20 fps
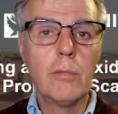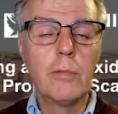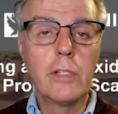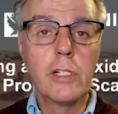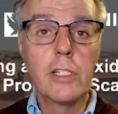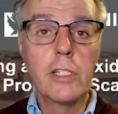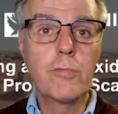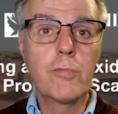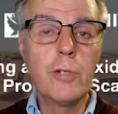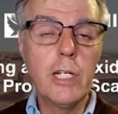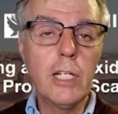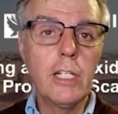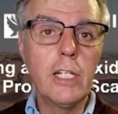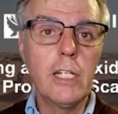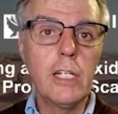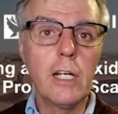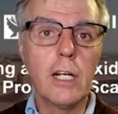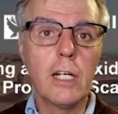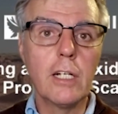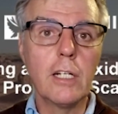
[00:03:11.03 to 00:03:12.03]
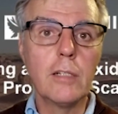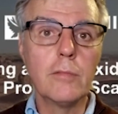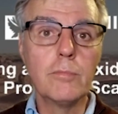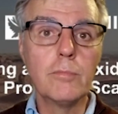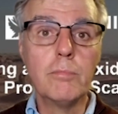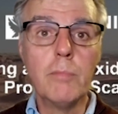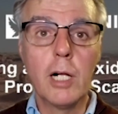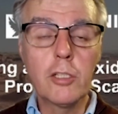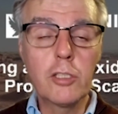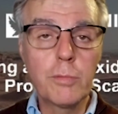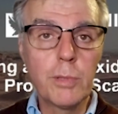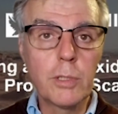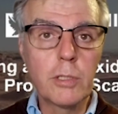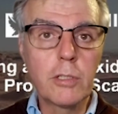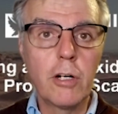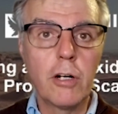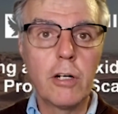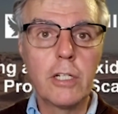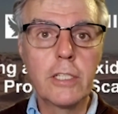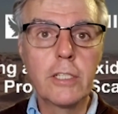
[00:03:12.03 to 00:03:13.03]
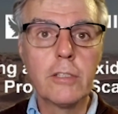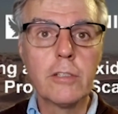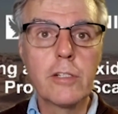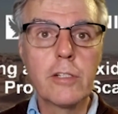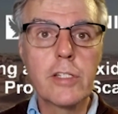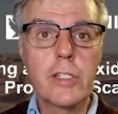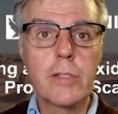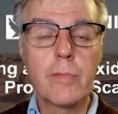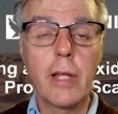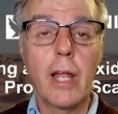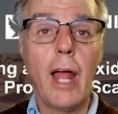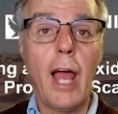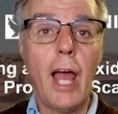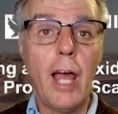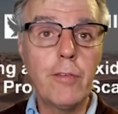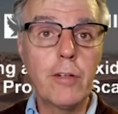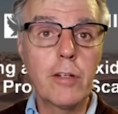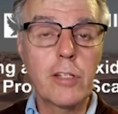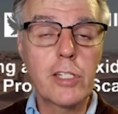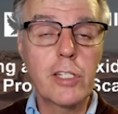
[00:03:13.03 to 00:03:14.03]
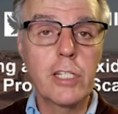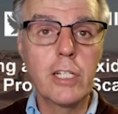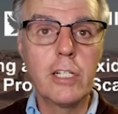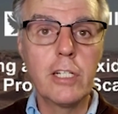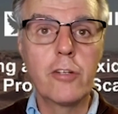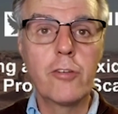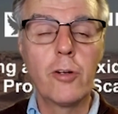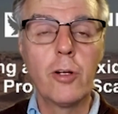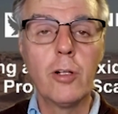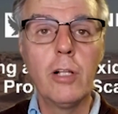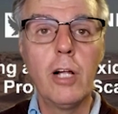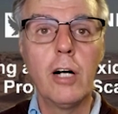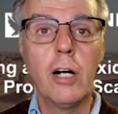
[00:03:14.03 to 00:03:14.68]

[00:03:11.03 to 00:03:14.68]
there's really multiple corridors that haven't seen a drill